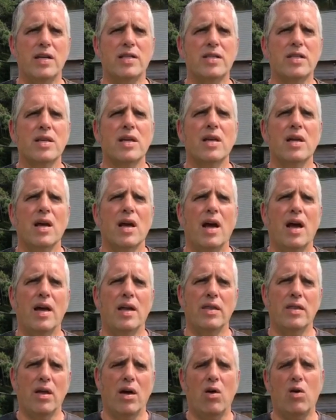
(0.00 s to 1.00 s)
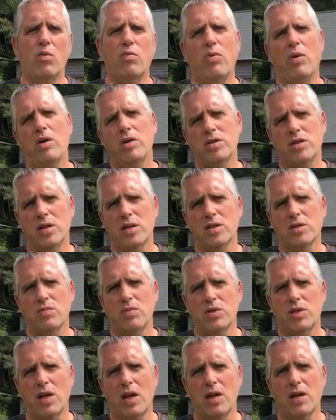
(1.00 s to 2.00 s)
heat, and the whole process
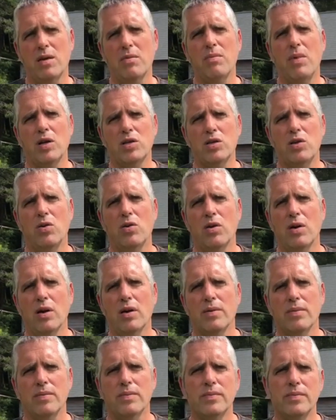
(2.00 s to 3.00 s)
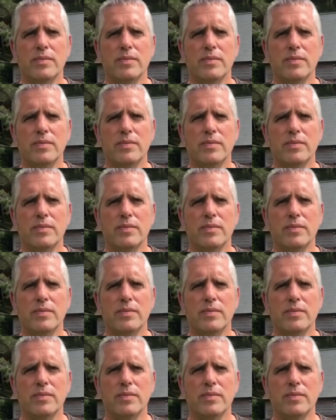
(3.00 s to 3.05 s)
will take much longer.